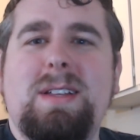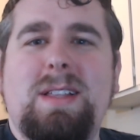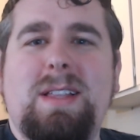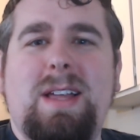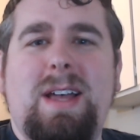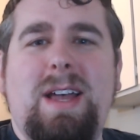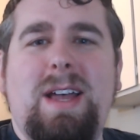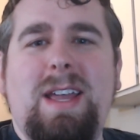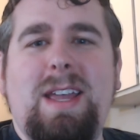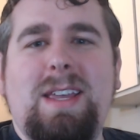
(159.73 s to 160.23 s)

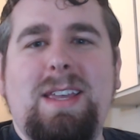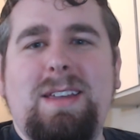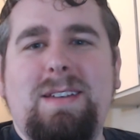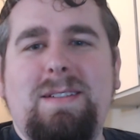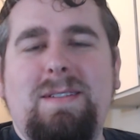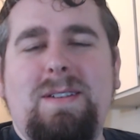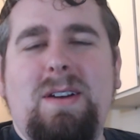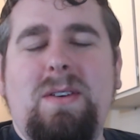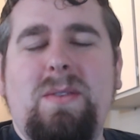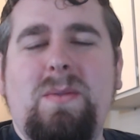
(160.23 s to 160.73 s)
Like,
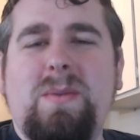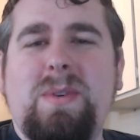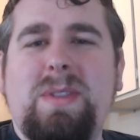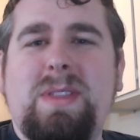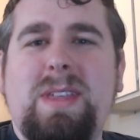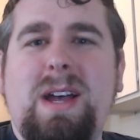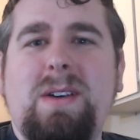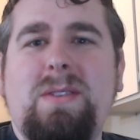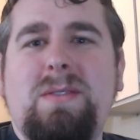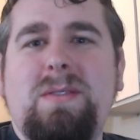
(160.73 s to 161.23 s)

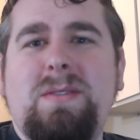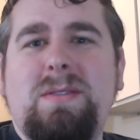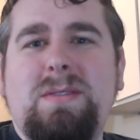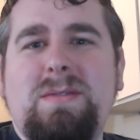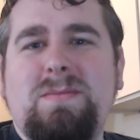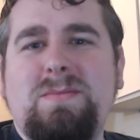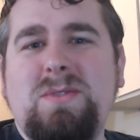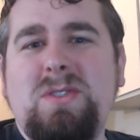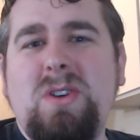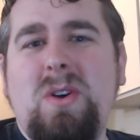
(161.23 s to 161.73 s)
without
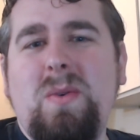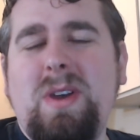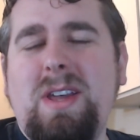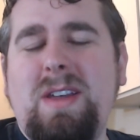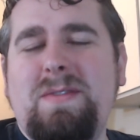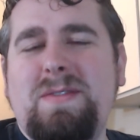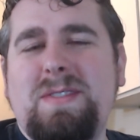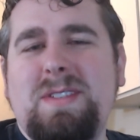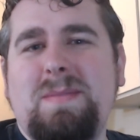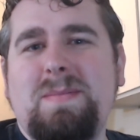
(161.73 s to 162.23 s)
knowing
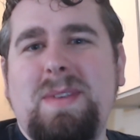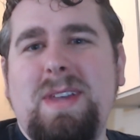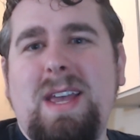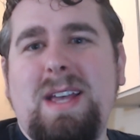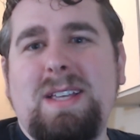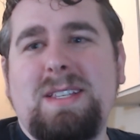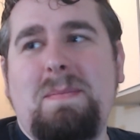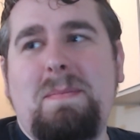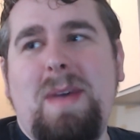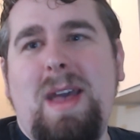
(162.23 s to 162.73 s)
if something
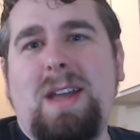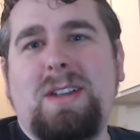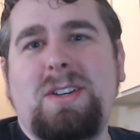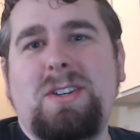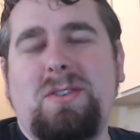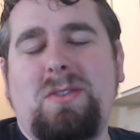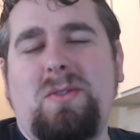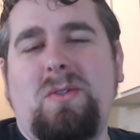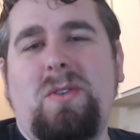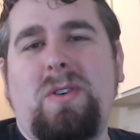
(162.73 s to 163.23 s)
has a
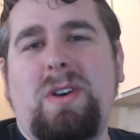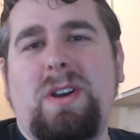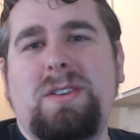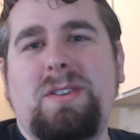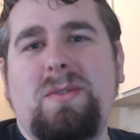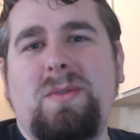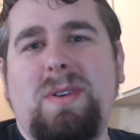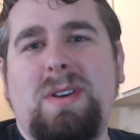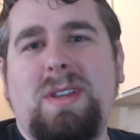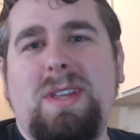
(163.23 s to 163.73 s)
magical aura
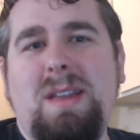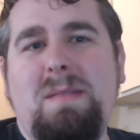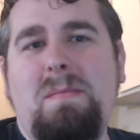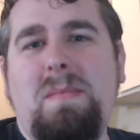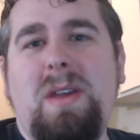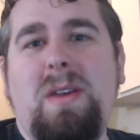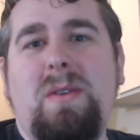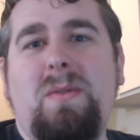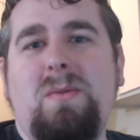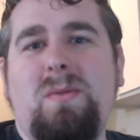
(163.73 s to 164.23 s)
to it can
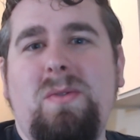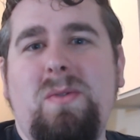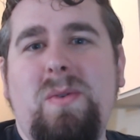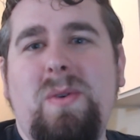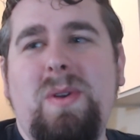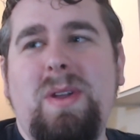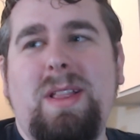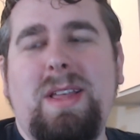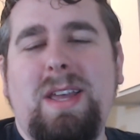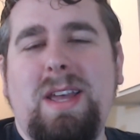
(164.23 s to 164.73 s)
be
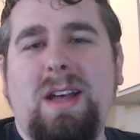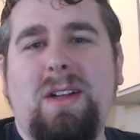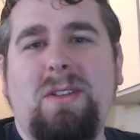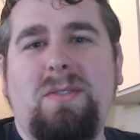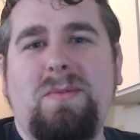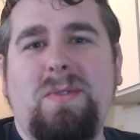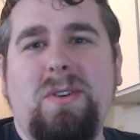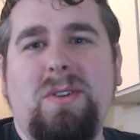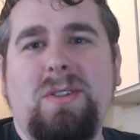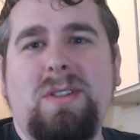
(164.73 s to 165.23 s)
really
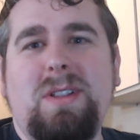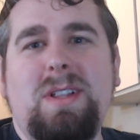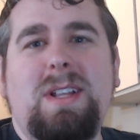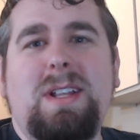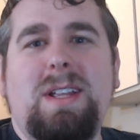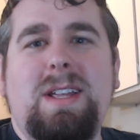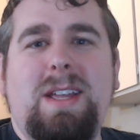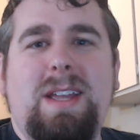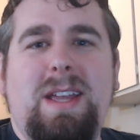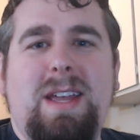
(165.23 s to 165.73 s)
helpful
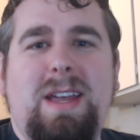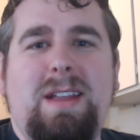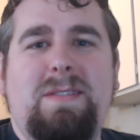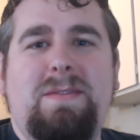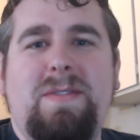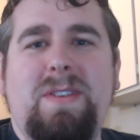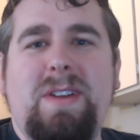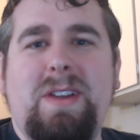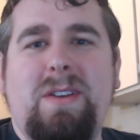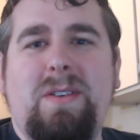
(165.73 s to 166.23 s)

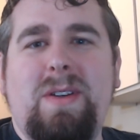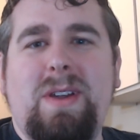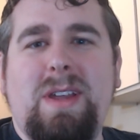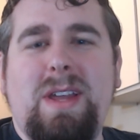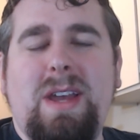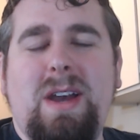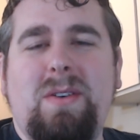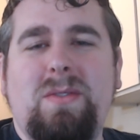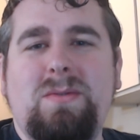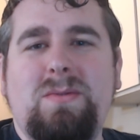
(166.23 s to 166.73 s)
at figuring
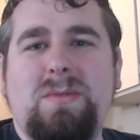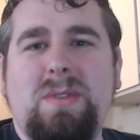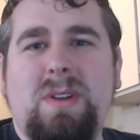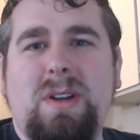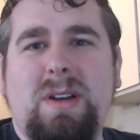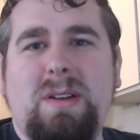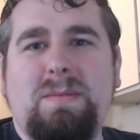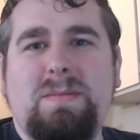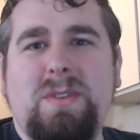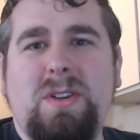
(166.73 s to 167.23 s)
out
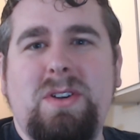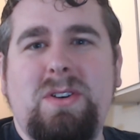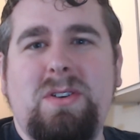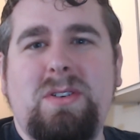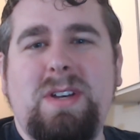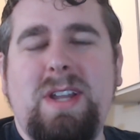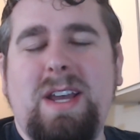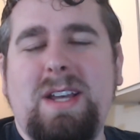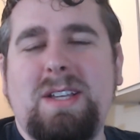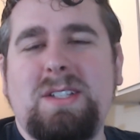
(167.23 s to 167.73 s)
your
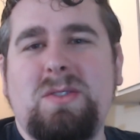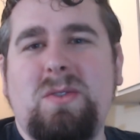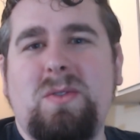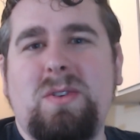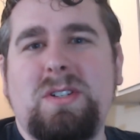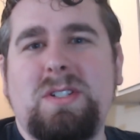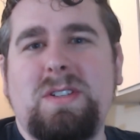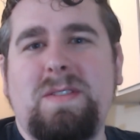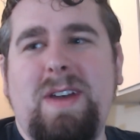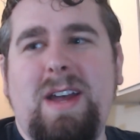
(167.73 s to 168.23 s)
next
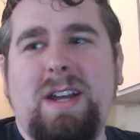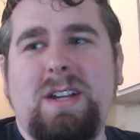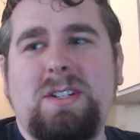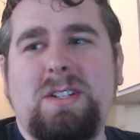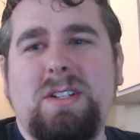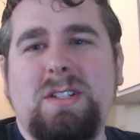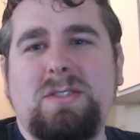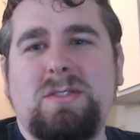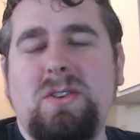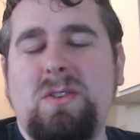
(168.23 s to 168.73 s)
course of
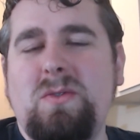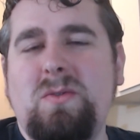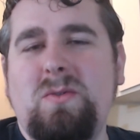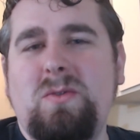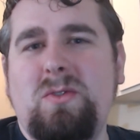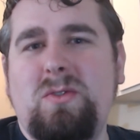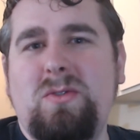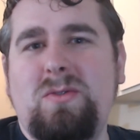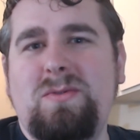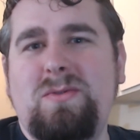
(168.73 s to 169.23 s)
action. So
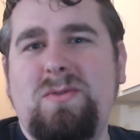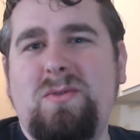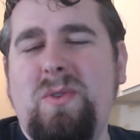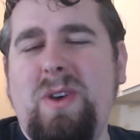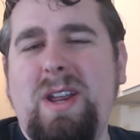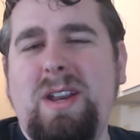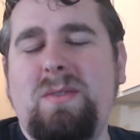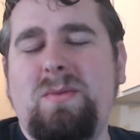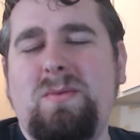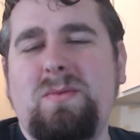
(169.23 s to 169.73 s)

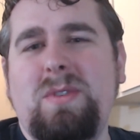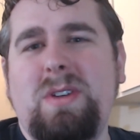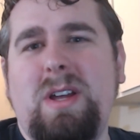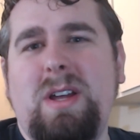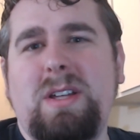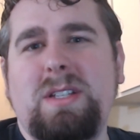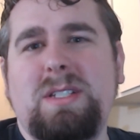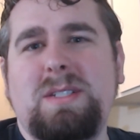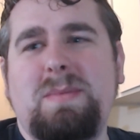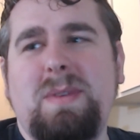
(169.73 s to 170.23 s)
great
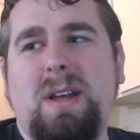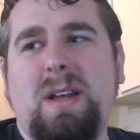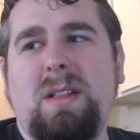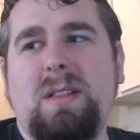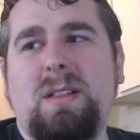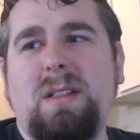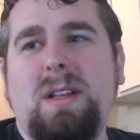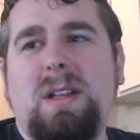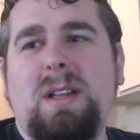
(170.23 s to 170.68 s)
spell.